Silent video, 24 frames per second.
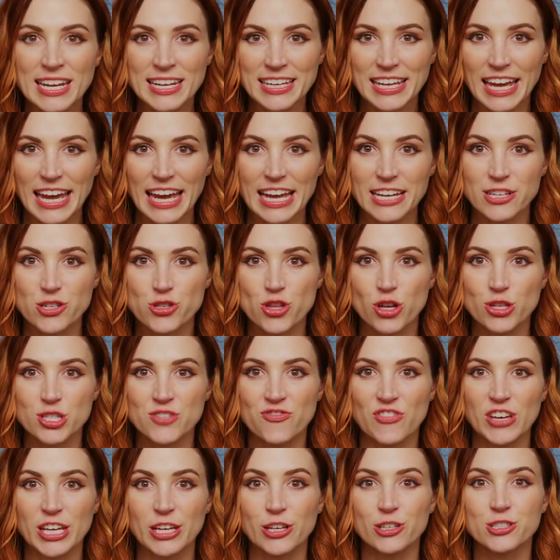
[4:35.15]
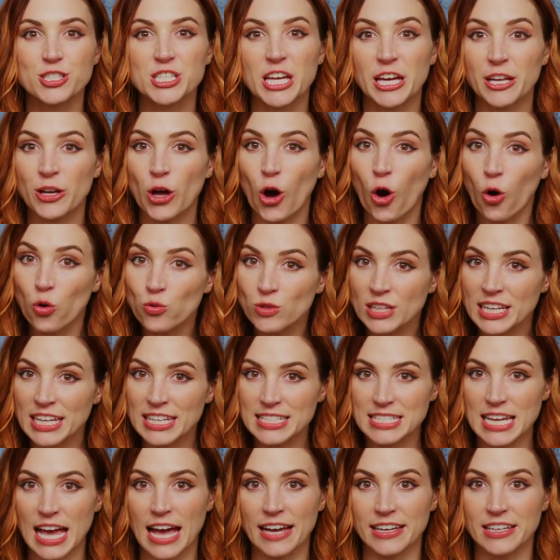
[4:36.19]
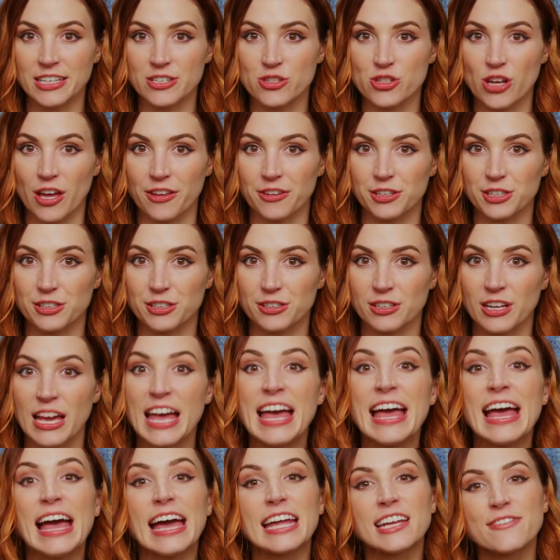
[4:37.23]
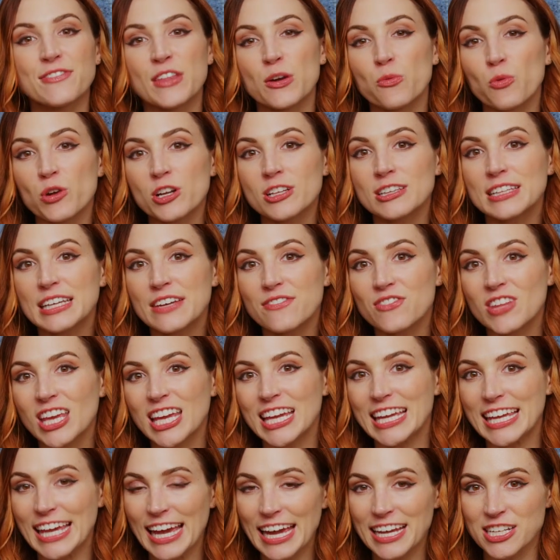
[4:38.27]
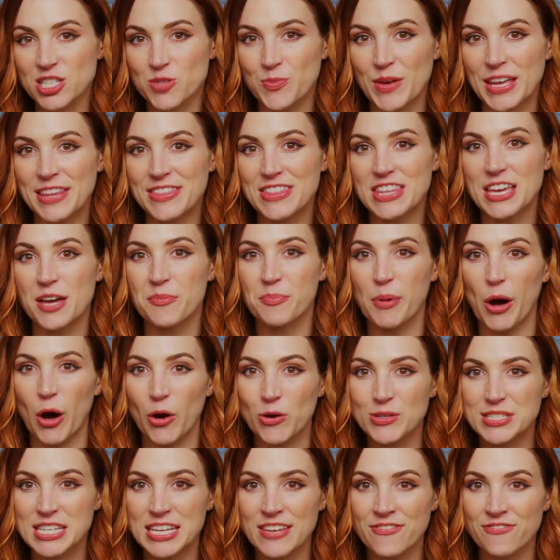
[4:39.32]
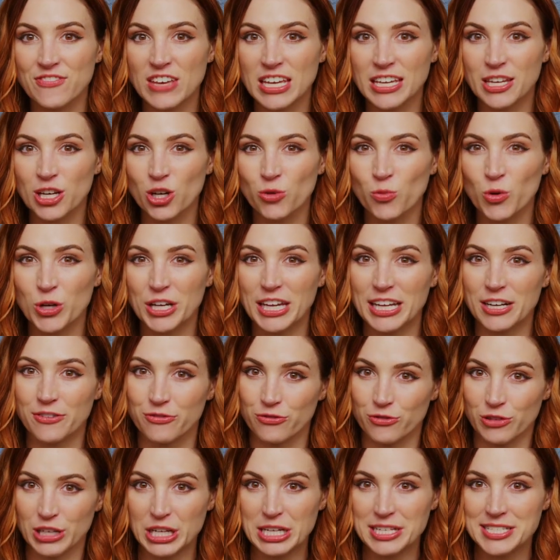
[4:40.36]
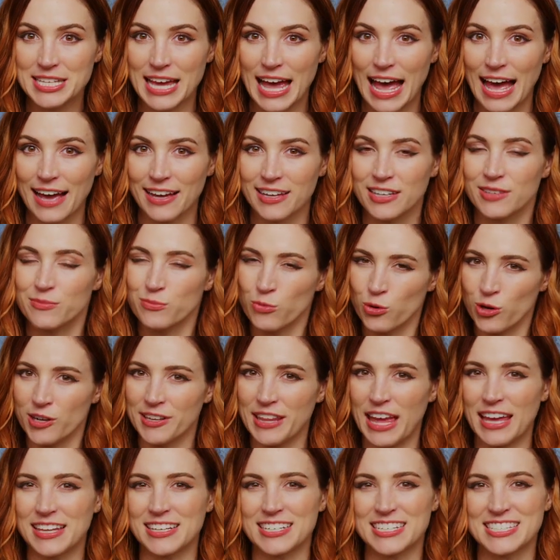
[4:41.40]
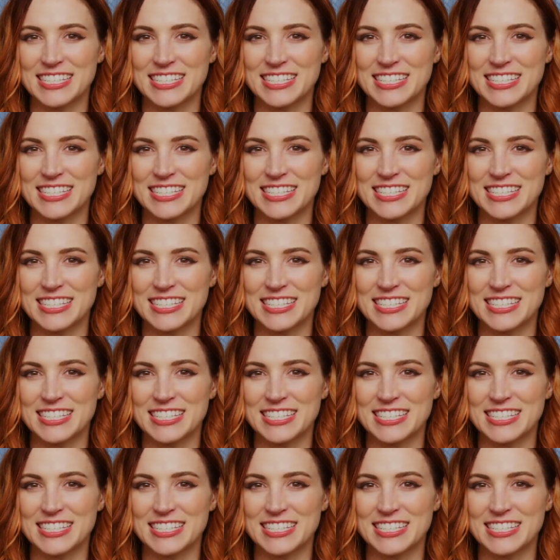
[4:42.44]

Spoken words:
engaged, those figures can only attack each other. And if they want to leave the engagement, the opposing figure will get a free attack. More on that in a